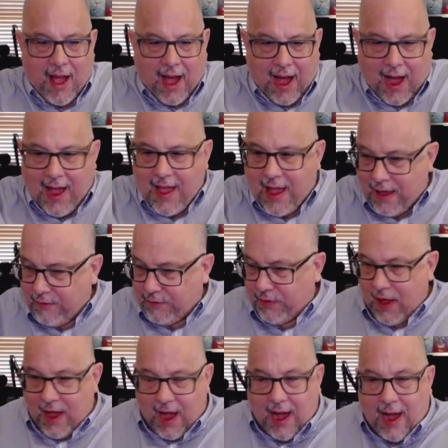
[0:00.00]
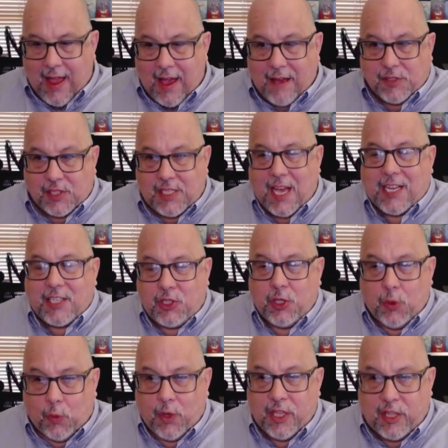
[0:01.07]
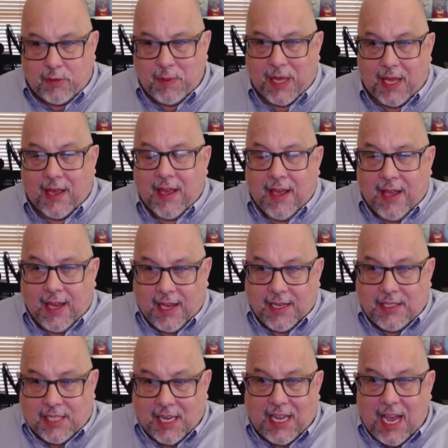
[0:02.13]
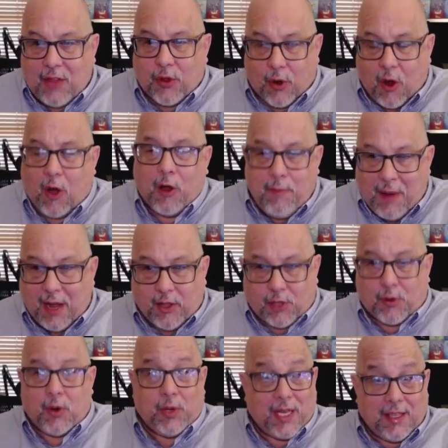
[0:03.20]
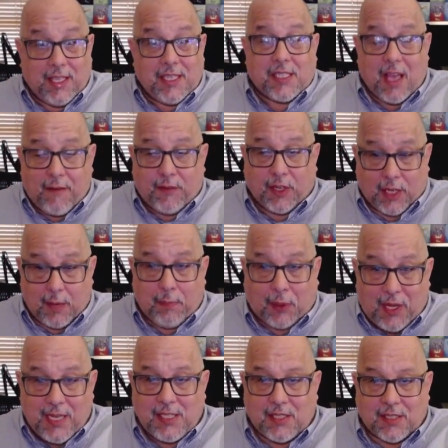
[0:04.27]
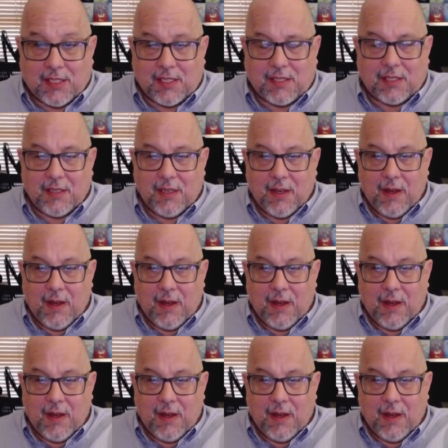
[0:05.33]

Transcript: I have I have sat you with me in together on my throne in these heavenly places.